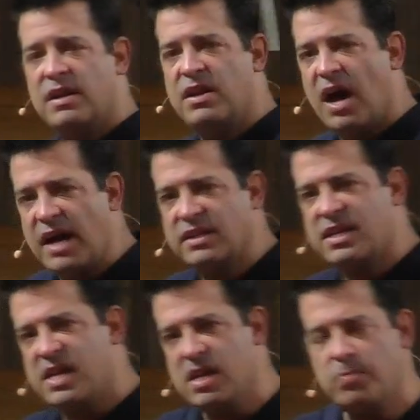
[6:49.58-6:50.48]
not
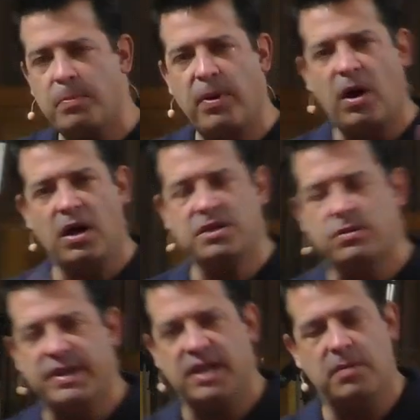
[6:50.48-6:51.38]
keep
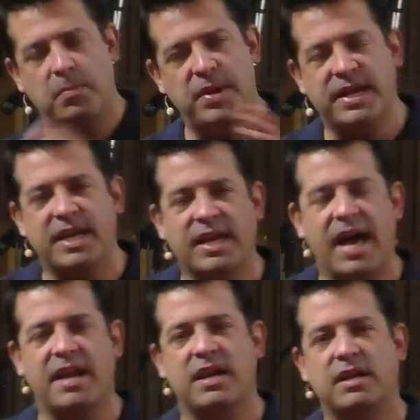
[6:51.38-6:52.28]
pondering and picking
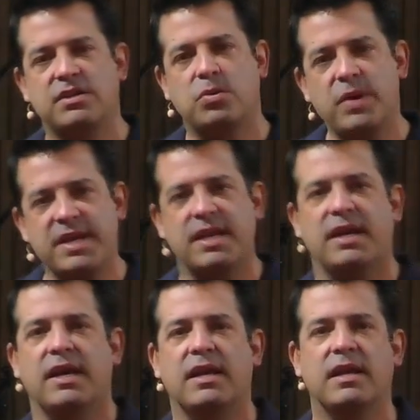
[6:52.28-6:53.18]
at it, tweaking it?